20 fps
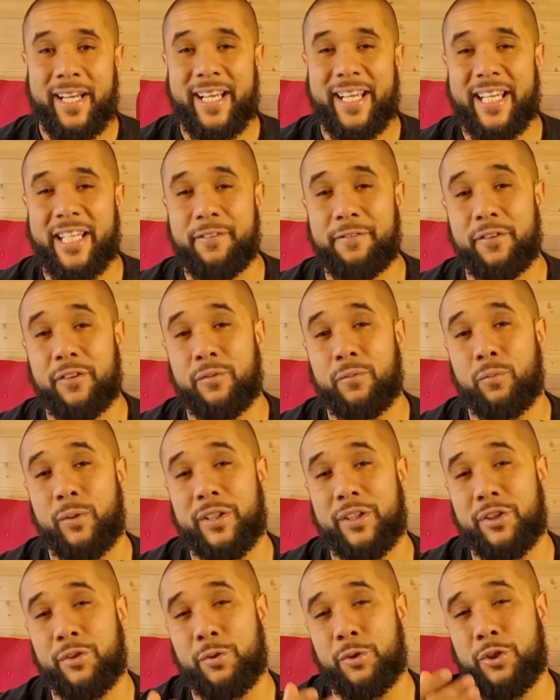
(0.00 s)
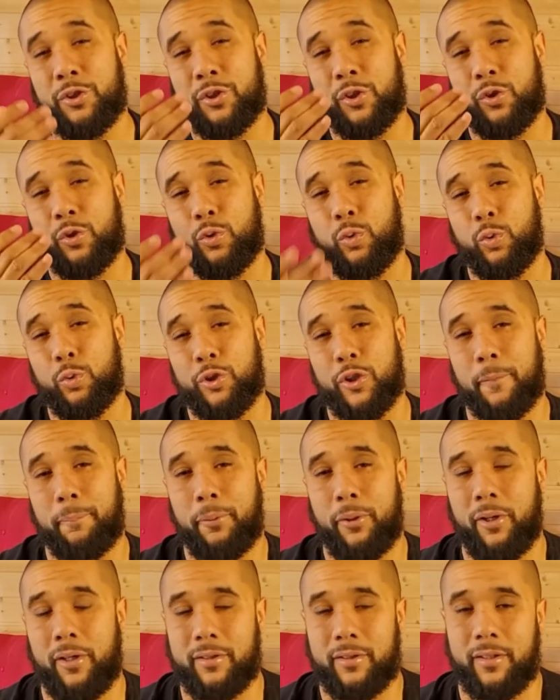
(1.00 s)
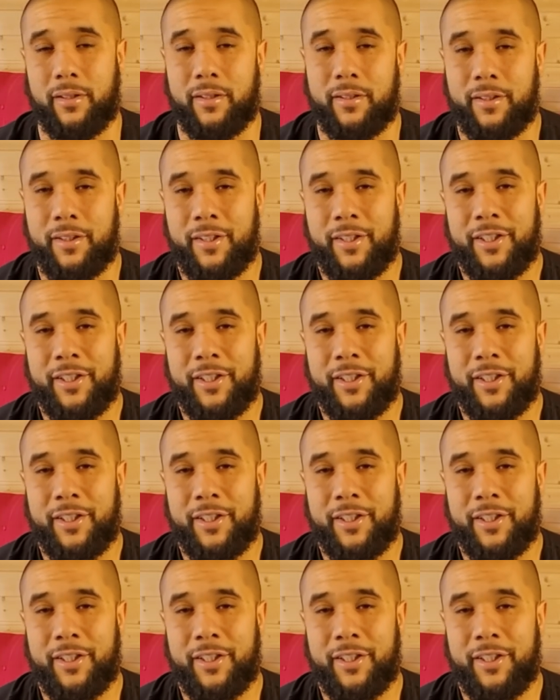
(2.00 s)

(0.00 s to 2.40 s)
Even when you used to court your partner.